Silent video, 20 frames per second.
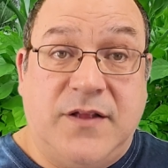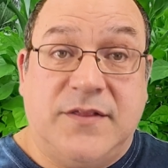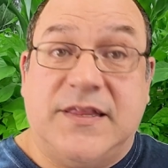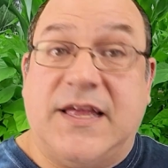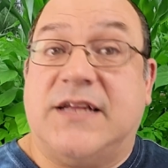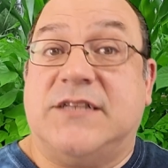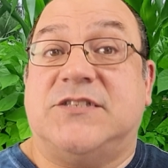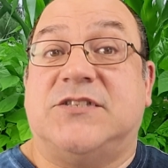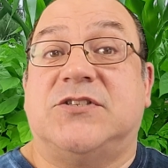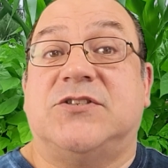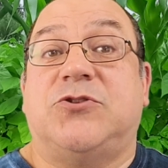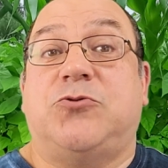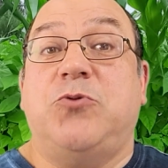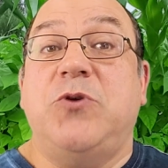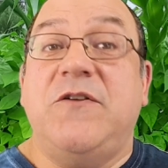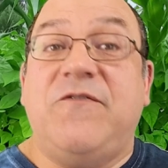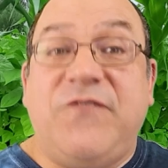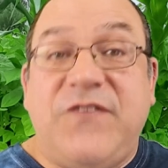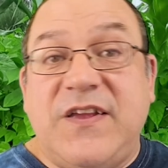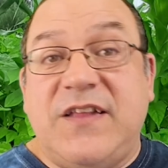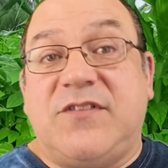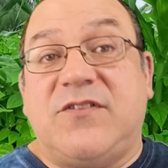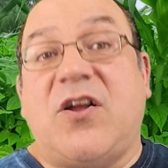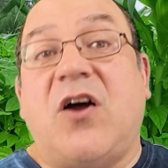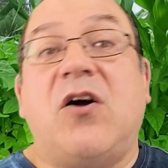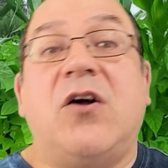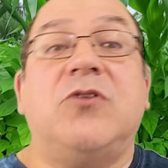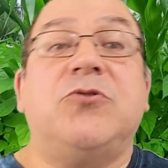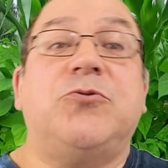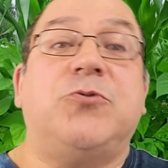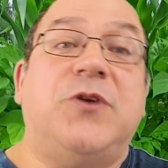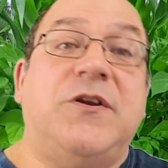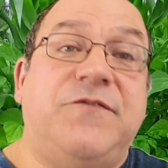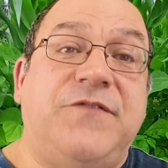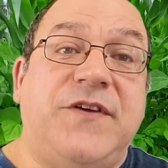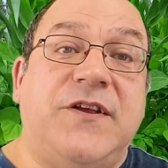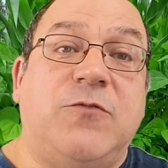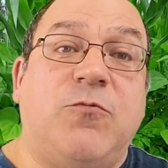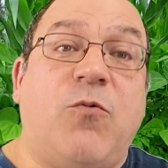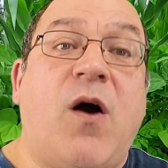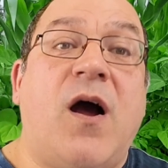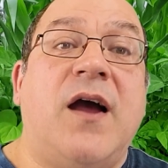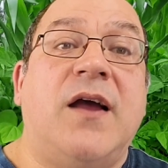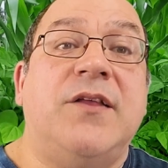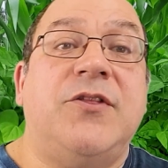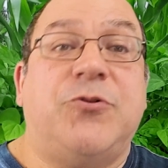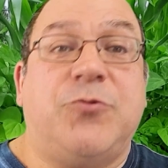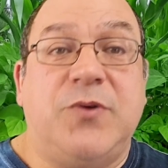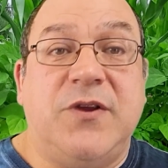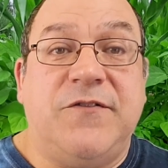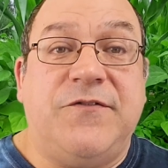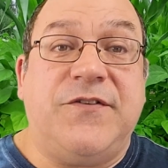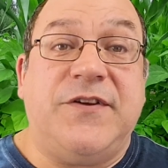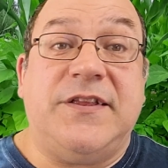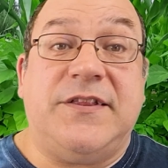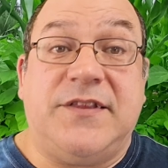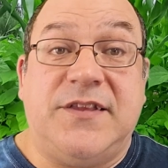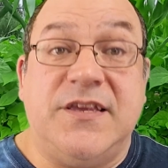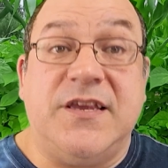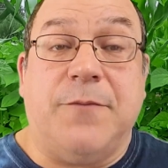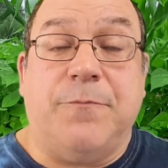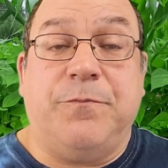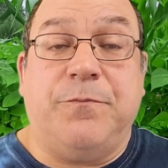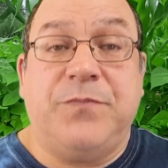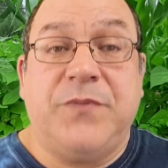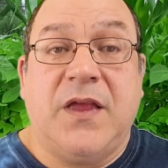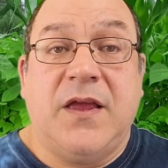That's 3 feet tall, 3 feet wide, 3 feet deep.